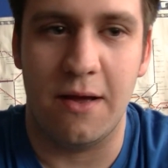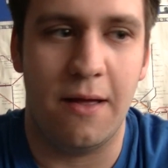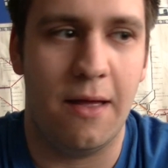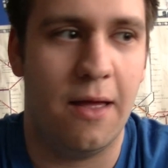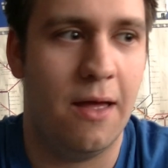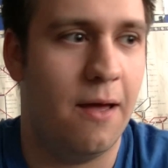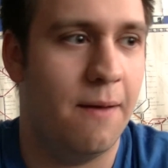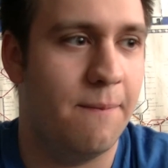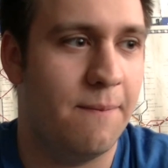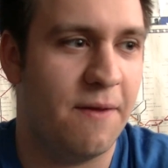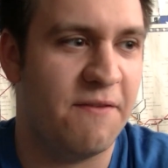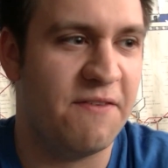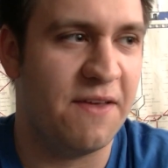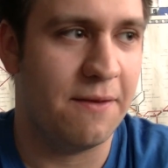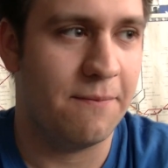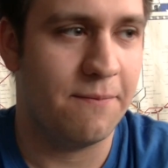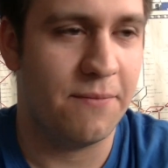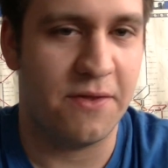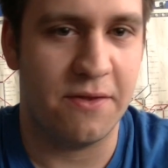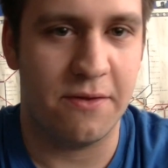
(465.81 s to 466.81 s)
I
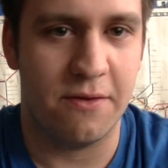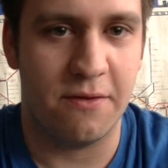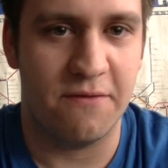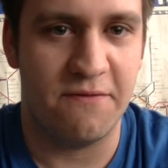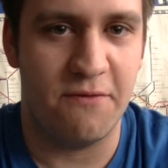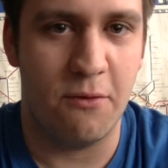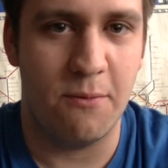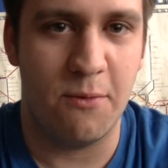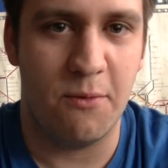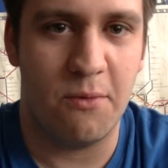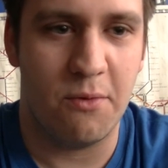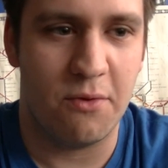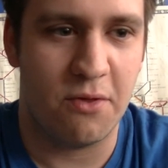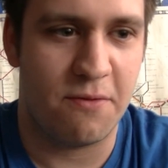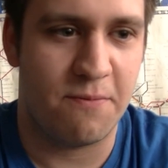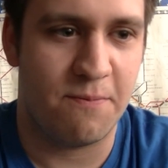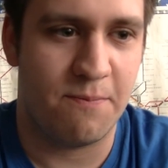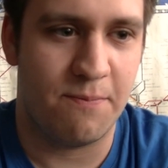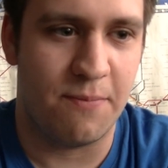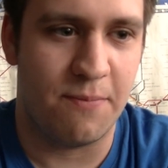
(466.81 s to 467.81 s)
think the former was,